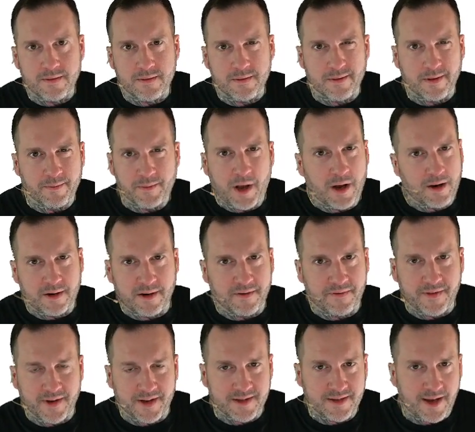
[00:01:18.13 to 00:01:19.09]
I'm not going to
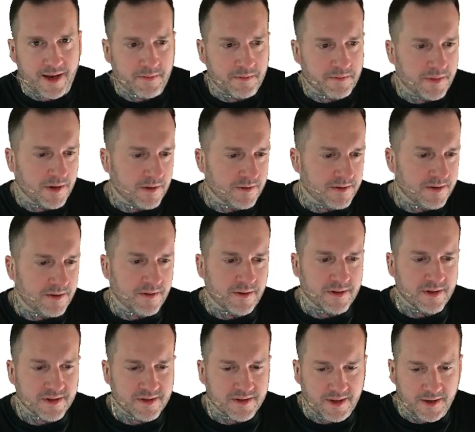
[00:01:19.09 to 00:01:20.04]
fix that in post. You
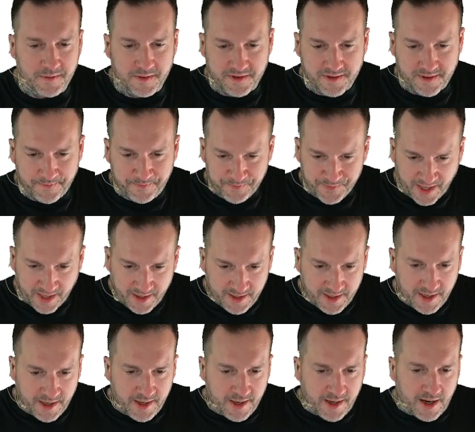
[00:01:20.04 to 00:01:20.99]
can just deal with it.
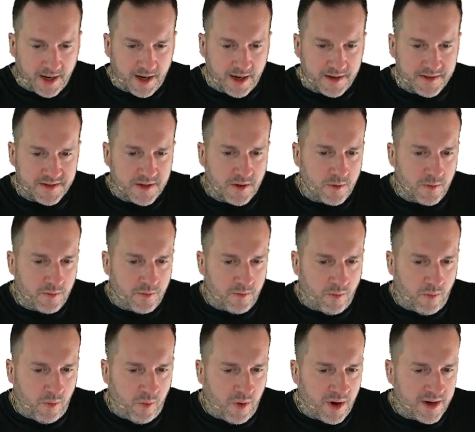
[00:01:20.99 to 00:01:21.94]
Uh, so
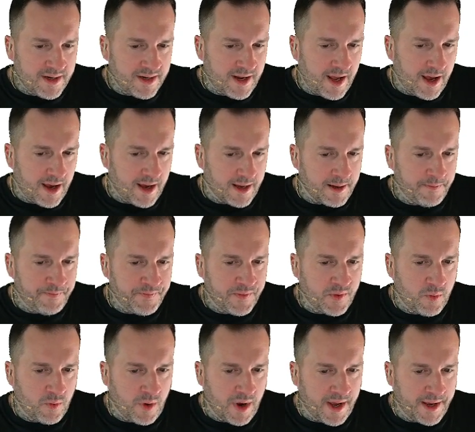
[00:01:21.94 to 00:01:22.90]
one time
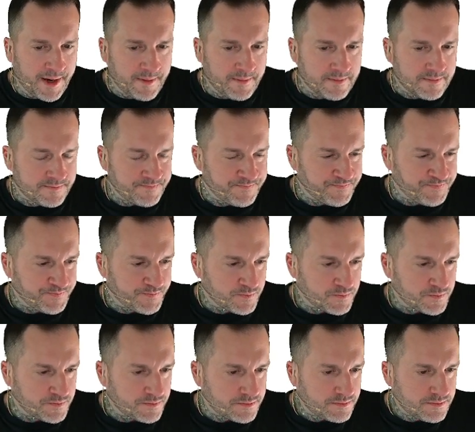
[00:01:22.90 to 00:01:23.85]
when
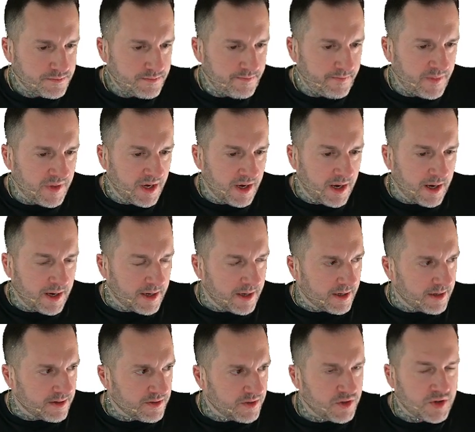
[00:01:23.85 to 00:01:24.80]

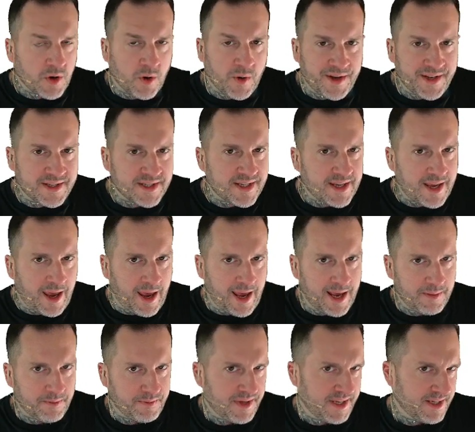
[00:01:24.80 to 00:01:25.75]
uh, joins
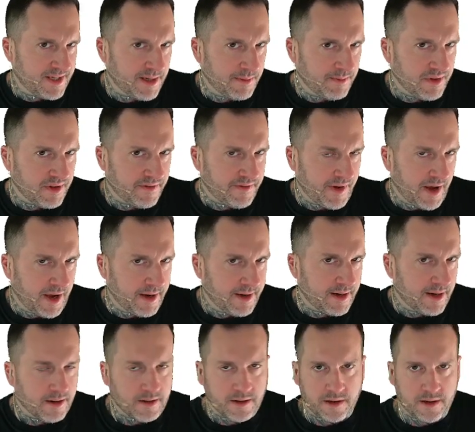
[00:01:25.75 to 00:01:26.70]
can't be simplified,
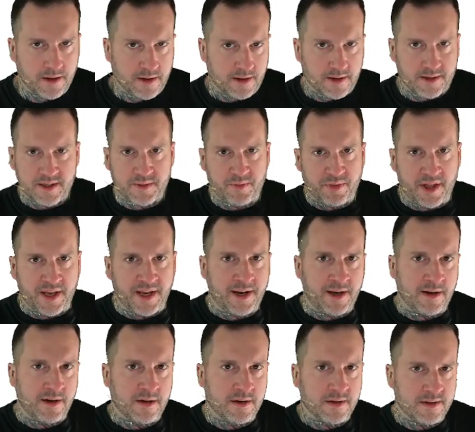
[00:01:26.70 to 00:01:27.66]
and I'm going to
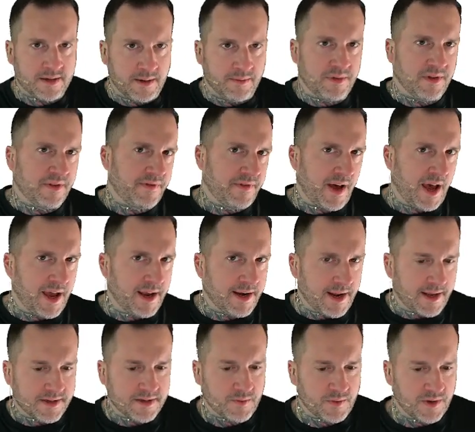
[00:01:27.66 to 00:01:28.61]
explain simplified
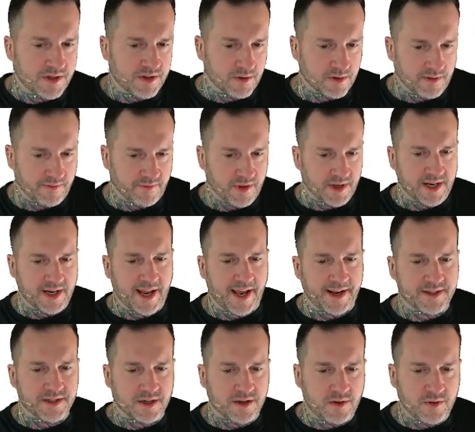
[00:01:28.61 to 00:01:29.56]
as we sort of look at
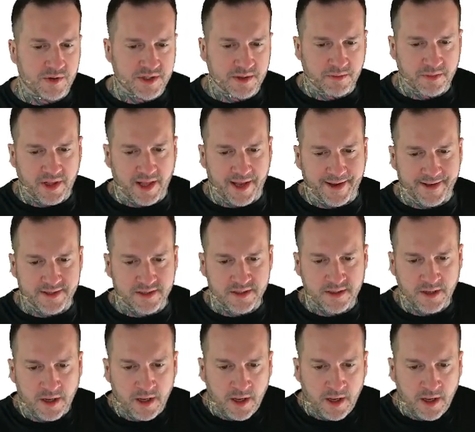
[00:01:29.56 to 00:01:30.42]
execution plans,